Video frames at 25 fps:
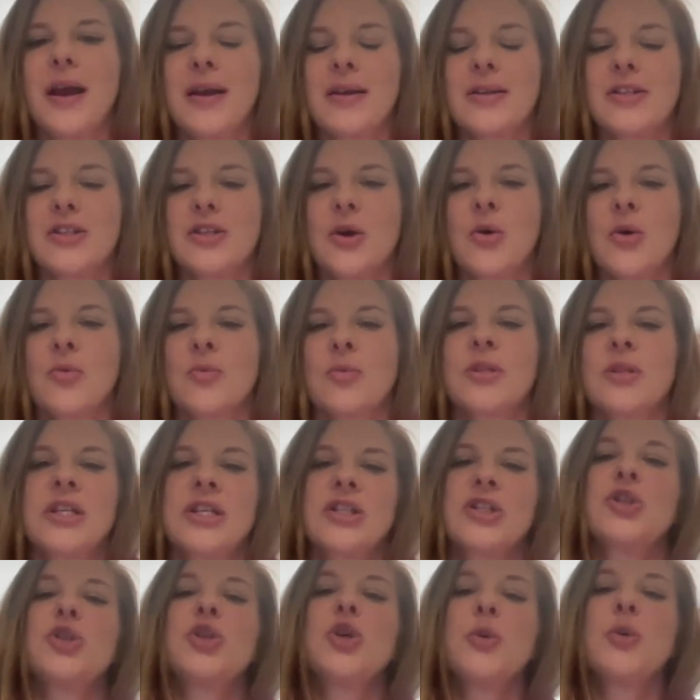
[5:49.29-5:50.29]
So it's
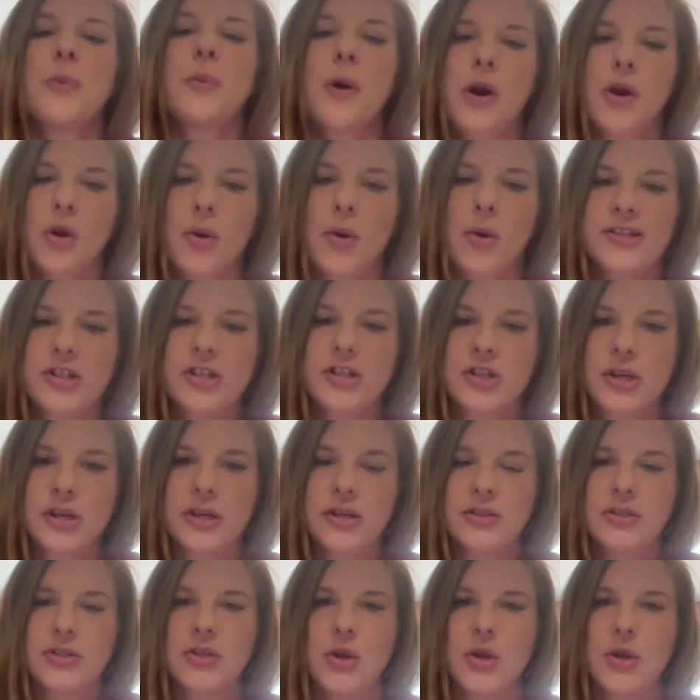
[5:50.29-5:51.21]
a two-part question.